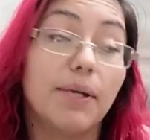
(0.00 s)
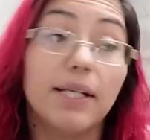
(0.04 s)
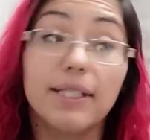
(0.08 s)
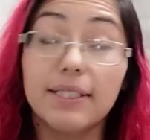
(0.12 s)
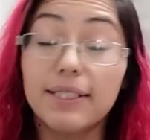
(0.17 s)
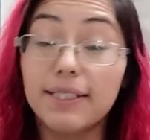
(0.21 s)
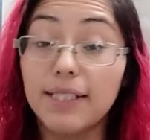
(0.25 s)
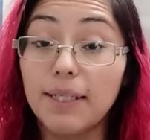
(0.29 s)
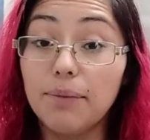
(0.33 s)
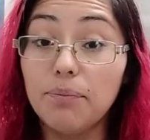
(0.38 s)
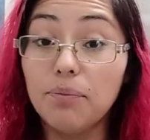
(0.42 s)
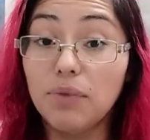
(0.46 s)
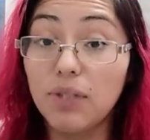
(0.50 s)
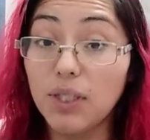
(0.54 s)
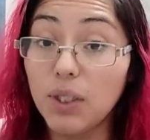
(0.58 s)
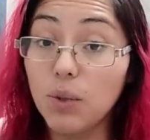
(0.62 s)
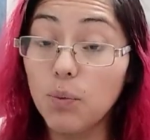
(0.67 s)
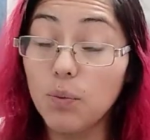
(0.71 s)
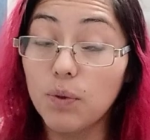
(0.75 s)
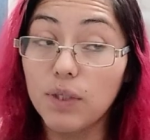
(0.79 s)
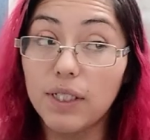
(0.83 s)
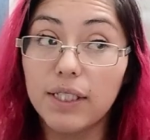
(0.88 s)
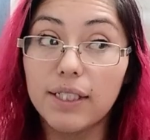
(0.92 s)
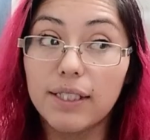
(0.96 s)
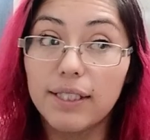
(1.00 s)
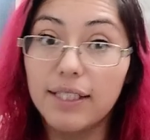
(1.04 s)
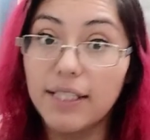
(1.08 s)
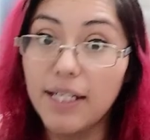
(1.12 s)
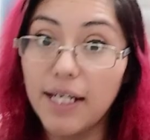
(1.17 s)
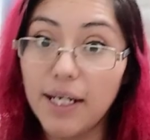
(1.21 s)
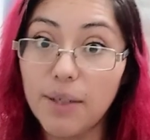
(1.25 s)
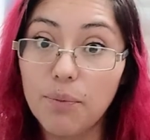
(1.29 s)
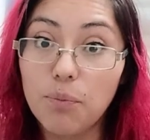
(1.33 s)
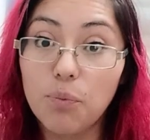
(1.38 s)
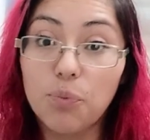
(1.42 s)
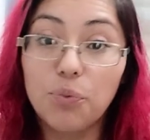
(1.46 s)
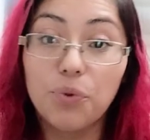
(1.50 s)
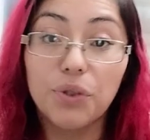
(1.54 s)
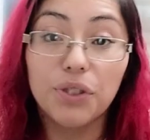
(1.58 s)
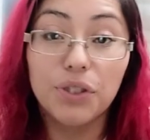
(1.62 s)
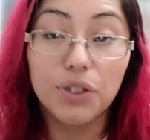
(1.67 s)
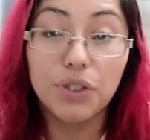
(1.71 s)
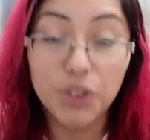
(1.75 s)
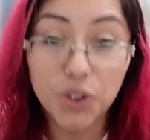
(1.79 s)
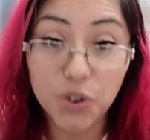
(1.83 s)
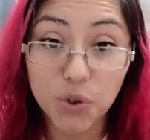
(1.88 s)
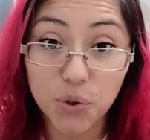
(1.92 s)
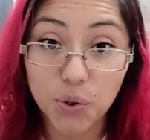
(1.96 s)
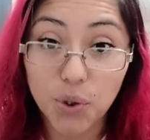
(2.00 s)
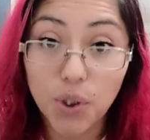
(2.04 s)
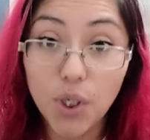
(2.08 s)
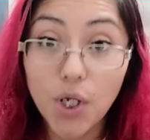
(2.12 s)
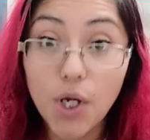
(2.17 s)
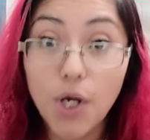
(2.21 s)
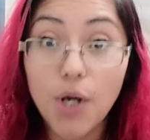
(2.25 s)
And same thing, them with you.